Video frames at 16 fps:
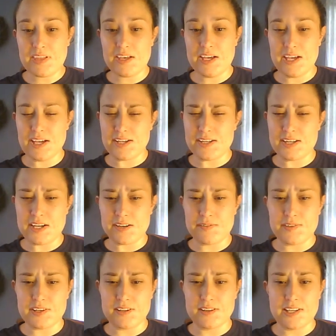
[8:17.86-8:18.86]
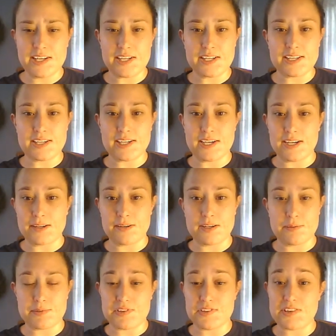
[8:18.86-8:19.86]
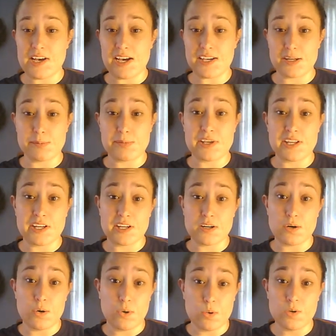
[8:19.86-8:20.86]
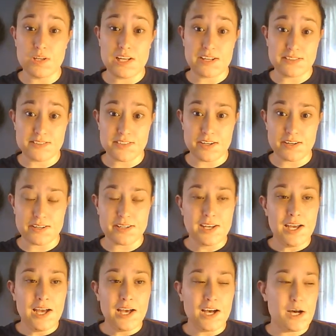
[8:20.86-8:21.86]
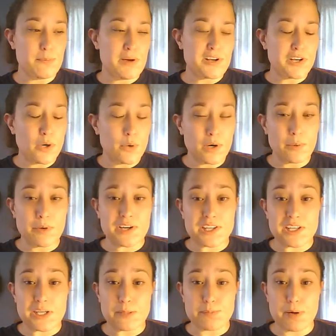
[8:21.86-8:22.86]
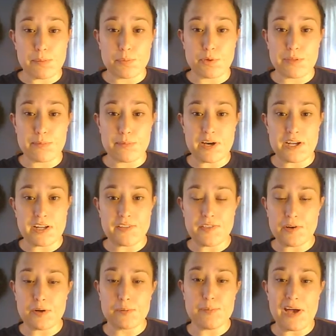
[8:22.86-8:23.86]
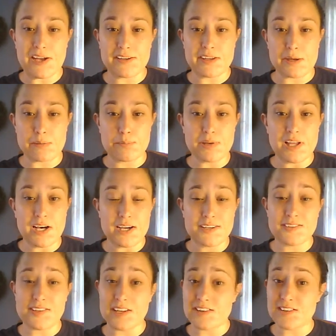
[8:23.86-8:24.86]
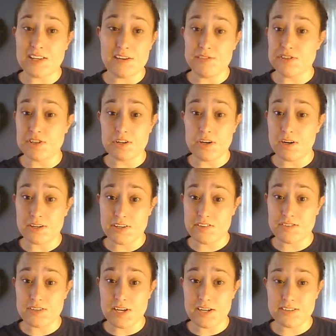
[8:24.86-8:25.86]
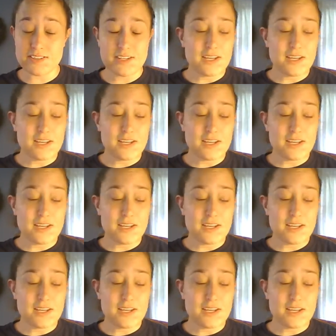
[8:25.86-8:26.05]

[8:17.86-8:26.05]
And I feel like I'm just not going to be getting a whole lot done. I know I want to keep up with my There and Back Again blocks. I still haven't done August yet,